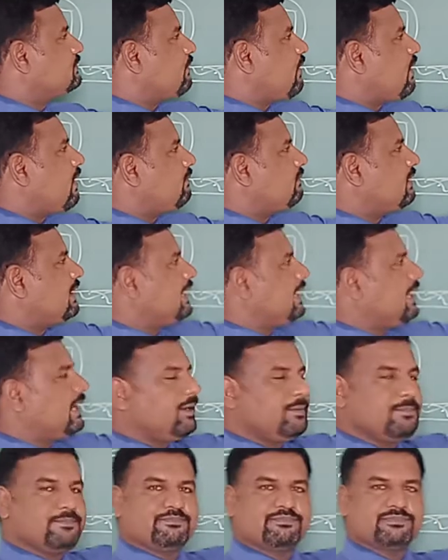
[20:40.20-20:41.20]
from? In
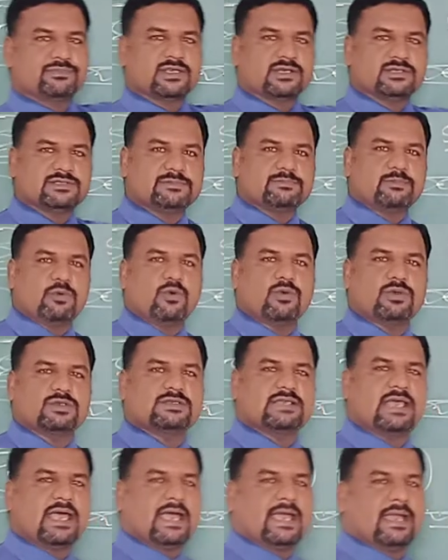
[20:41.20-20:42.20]
a spore
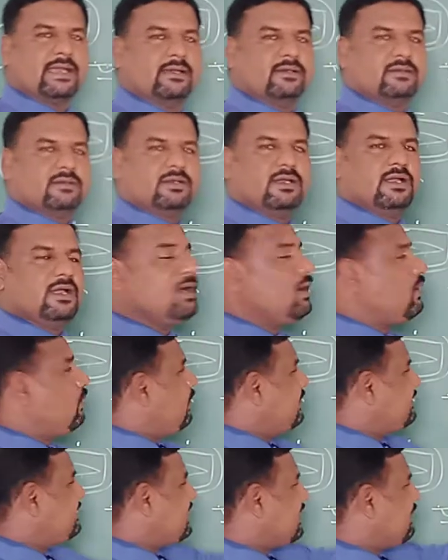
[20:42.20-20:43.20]
sac.
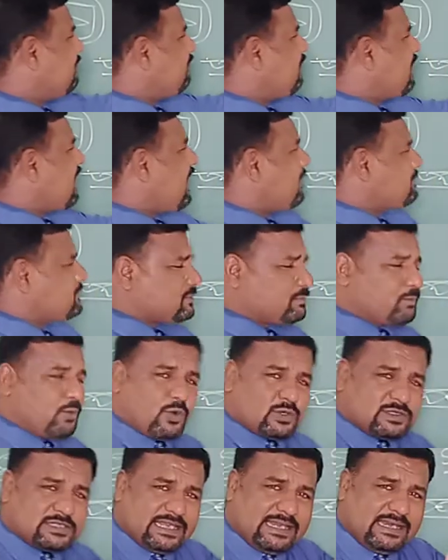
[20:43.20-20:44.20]
When the number of
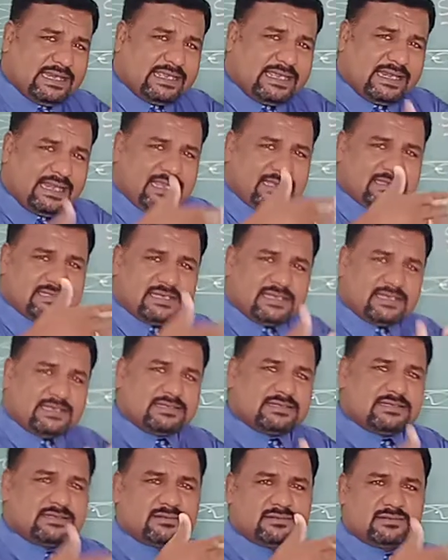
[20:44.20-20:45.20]
spores
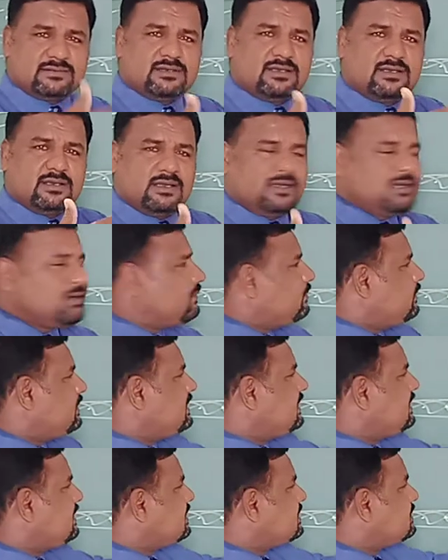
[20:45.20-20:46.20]
increases
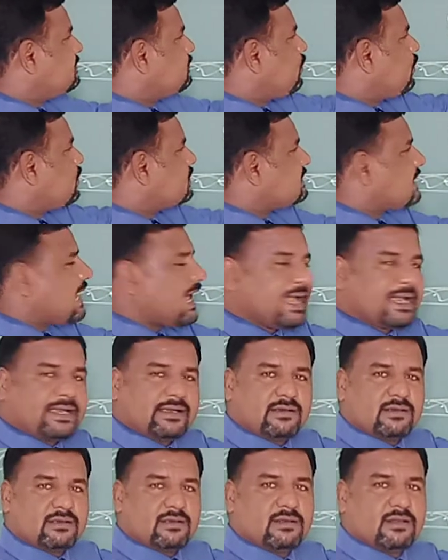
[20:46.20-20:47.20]
within the spore
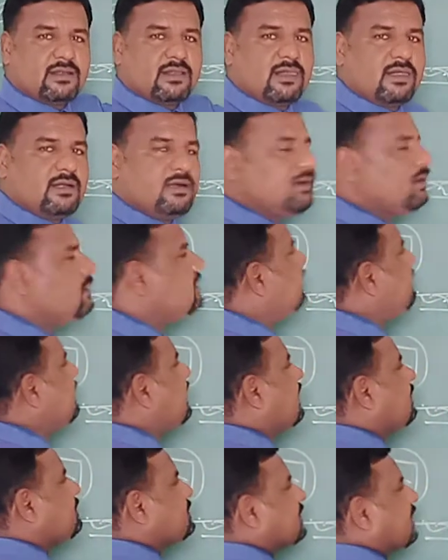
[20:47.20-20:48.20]
sac, they becomes